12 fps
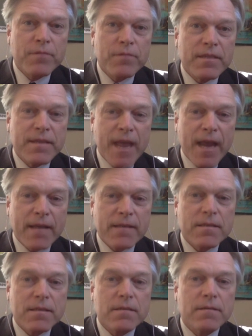
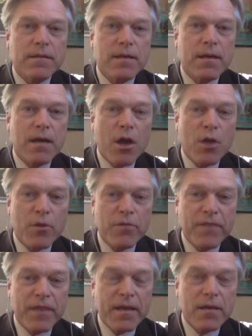tanks, the armored
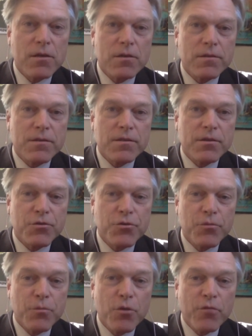vehicles, the troop
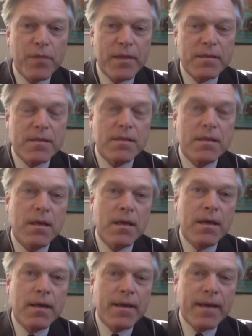movements
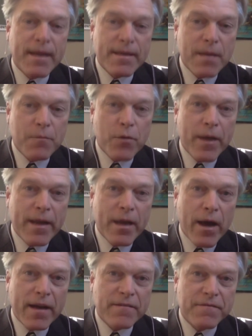kicked up
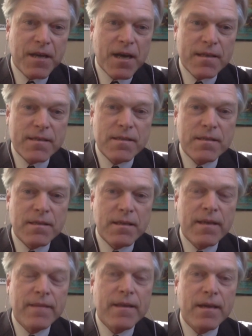radioactive dust
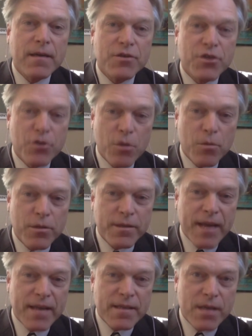in the Chernobyl
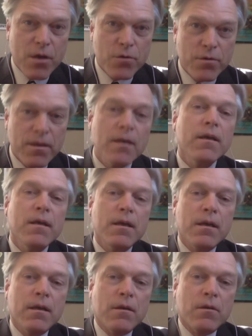dead zone
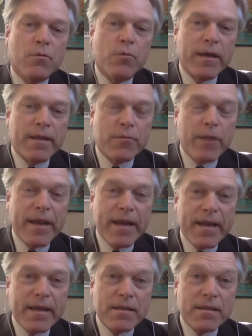with
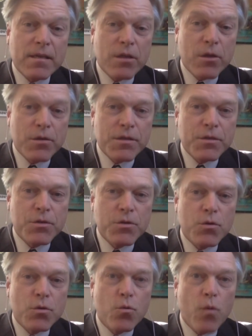readings close
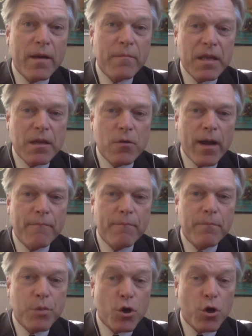to 1
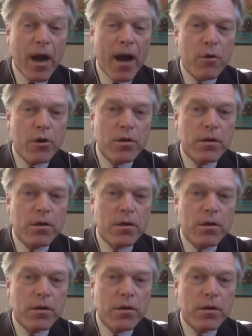millirem per hour,